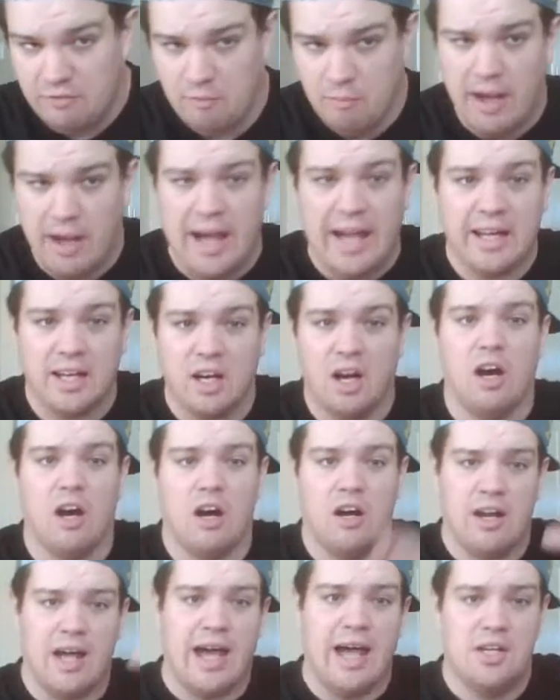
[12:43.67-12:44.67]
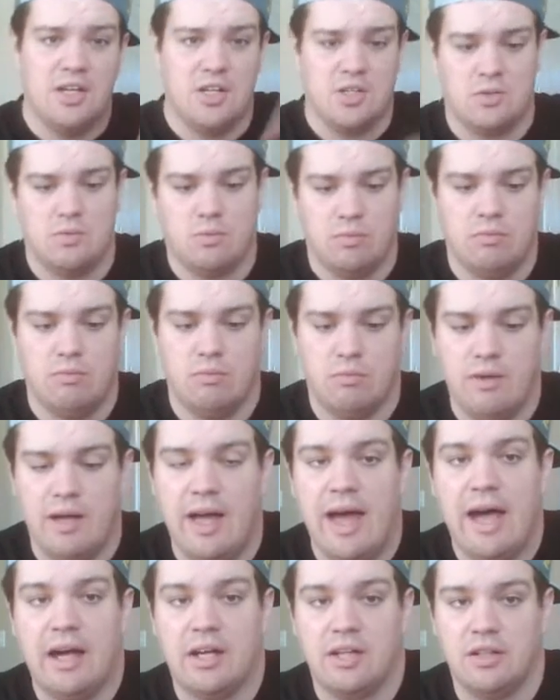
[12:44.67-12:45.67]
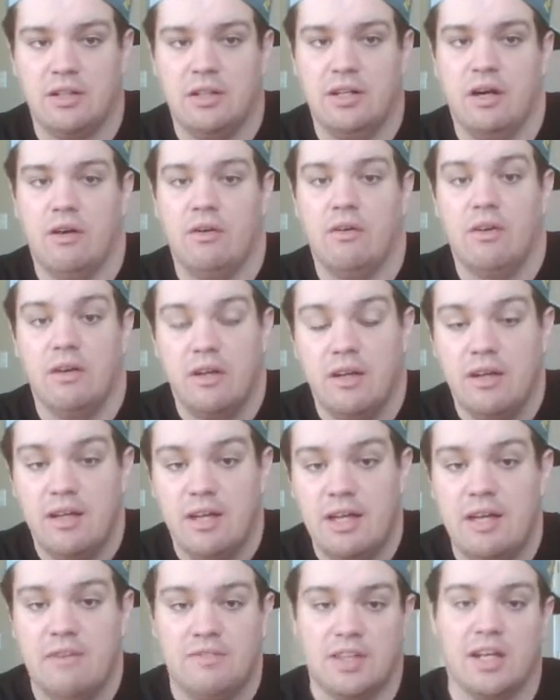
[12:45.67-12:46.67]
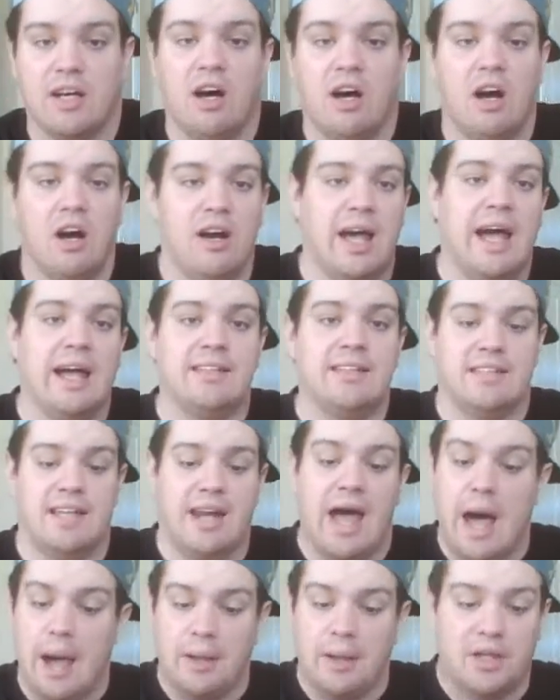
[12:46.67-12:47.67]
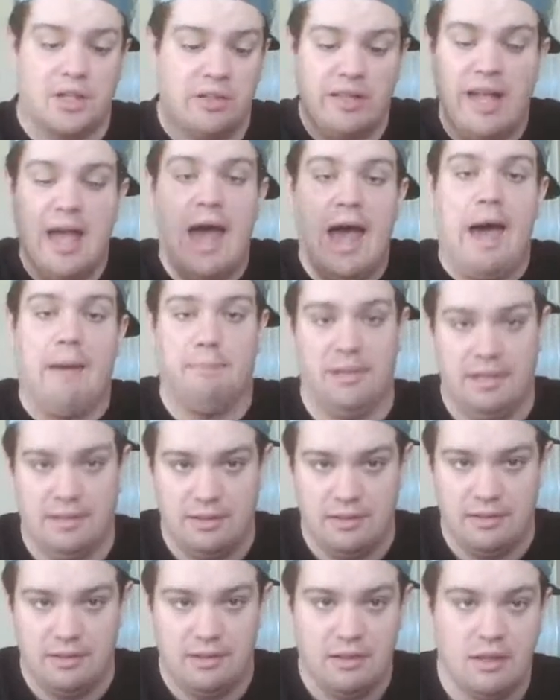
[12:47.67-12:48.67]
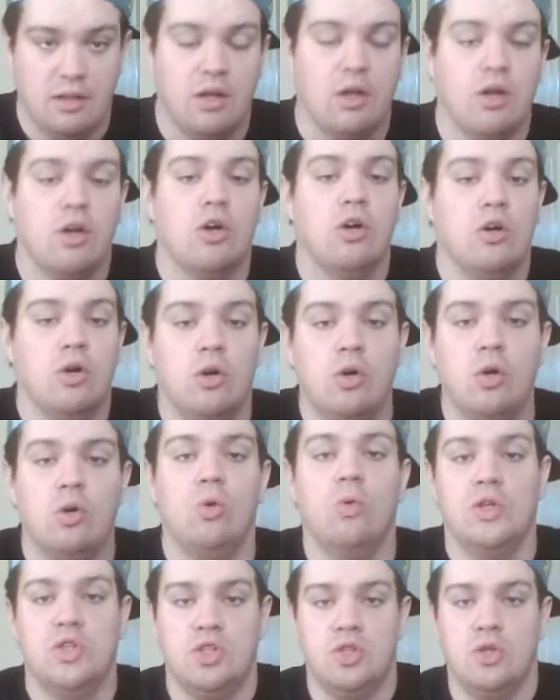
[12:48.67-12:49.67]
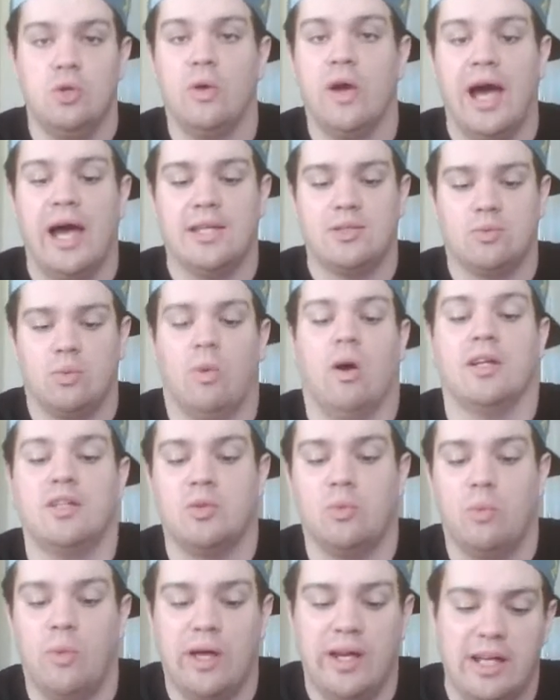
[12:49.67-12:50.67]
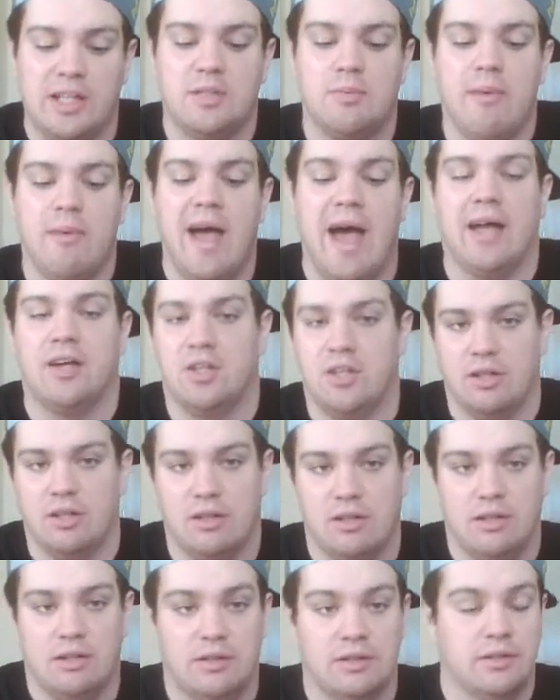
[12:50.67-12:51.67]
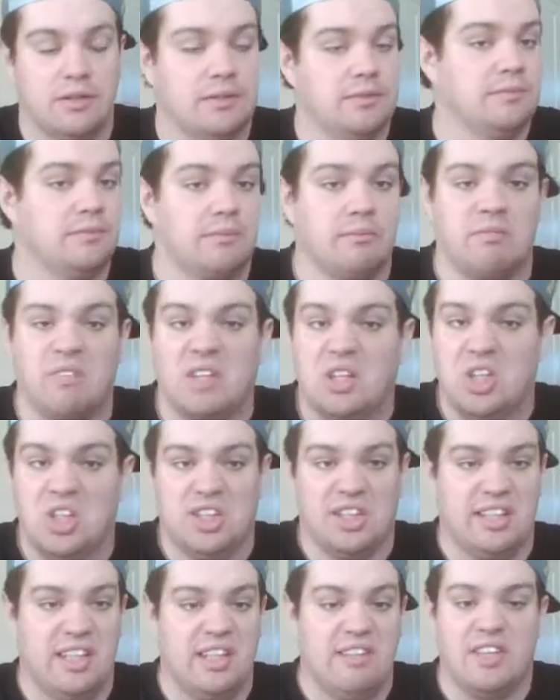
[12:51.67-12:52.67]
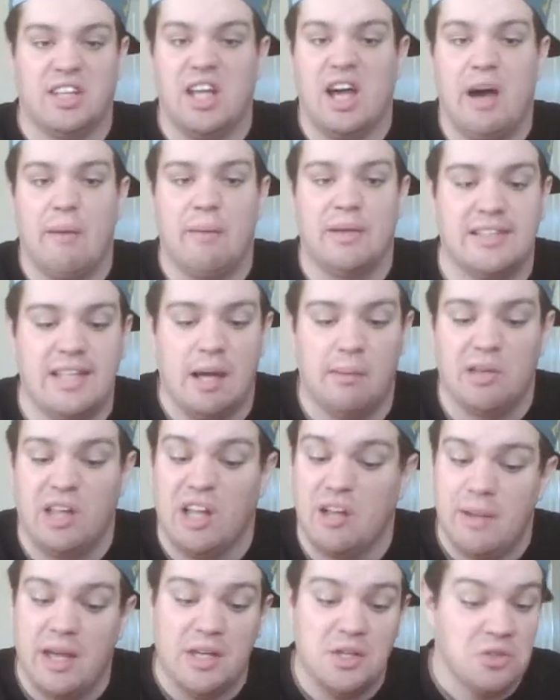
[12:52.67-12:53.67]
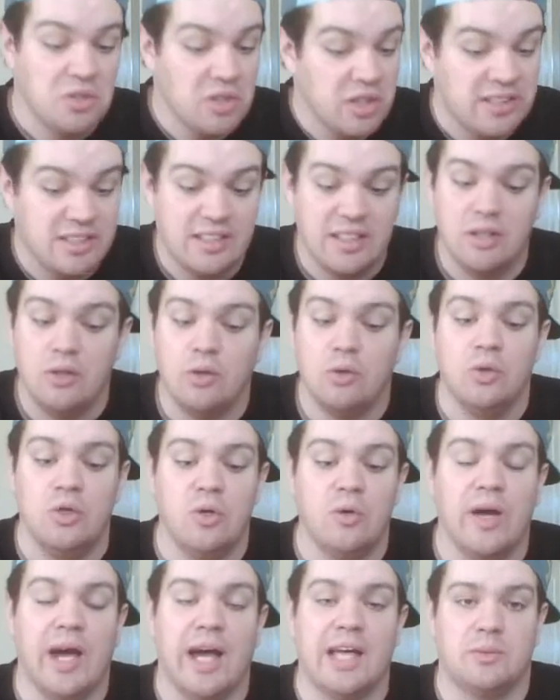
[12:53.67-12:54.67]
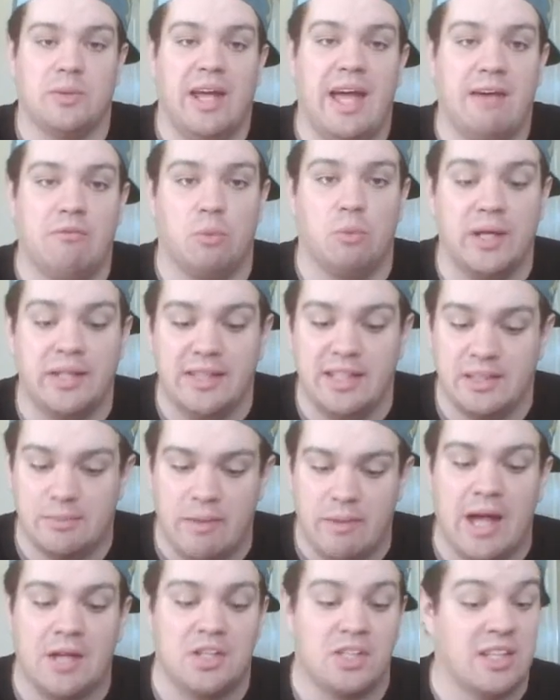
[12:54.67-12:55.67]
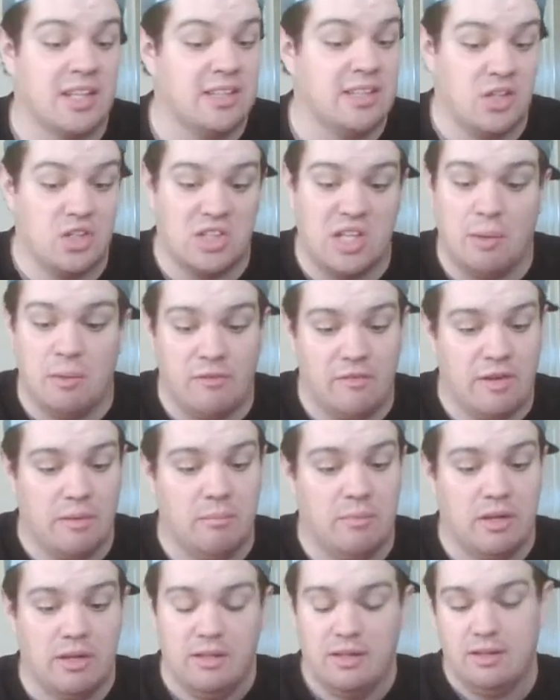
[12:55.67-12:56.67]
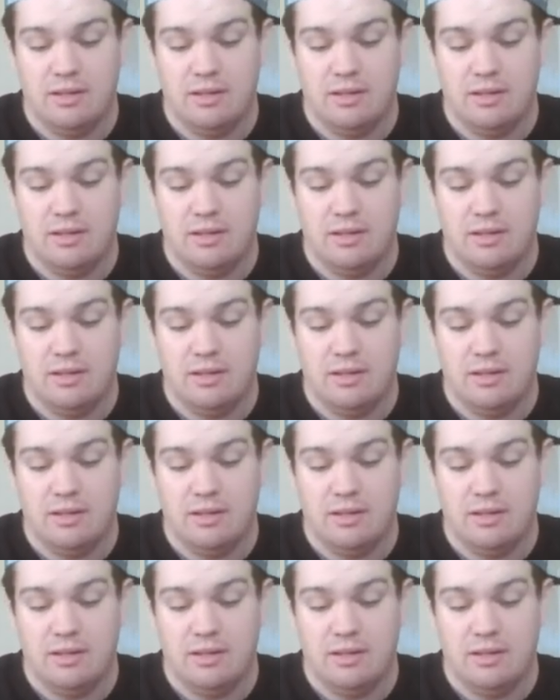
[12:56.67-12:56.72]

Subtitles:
my card I just actually, you know, if the card I said actually happened, who would you guys want to win each match? Just leave his comments down below. I'm interested to see who you guys would have win these matches, because there's some of them